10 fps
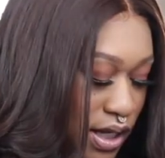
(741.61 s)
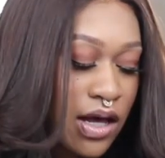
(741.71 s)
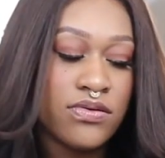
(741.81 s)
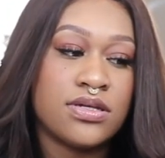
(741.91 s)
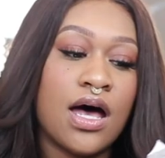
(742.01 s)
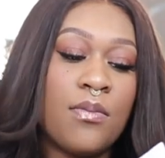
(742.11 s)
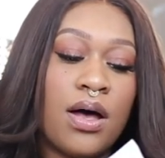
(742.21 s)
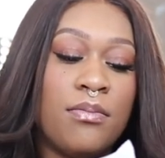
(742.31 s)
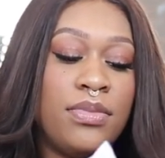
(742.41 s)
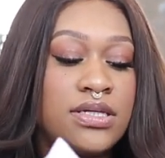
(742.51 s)
We have
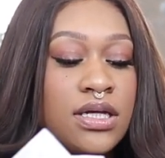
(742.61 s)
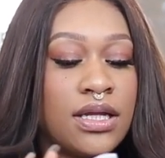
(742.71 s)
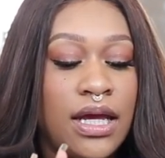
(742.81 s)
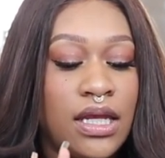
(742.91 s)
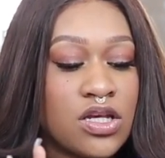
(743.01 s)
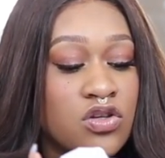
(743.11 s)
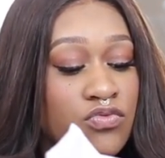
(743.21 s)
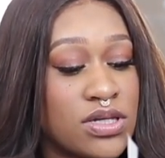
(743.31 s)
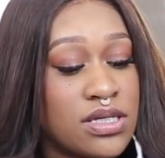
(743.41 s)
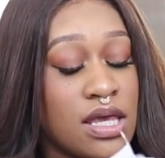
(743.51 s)
some miscellaneous
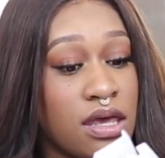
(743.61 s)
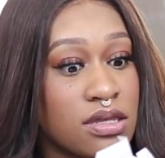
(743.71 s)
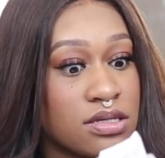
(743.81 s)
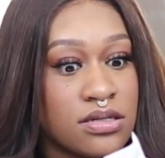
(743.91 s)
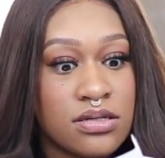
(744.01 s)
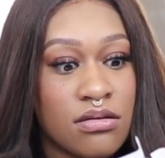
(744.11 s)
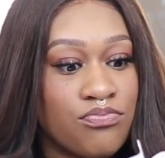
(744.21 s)
receipts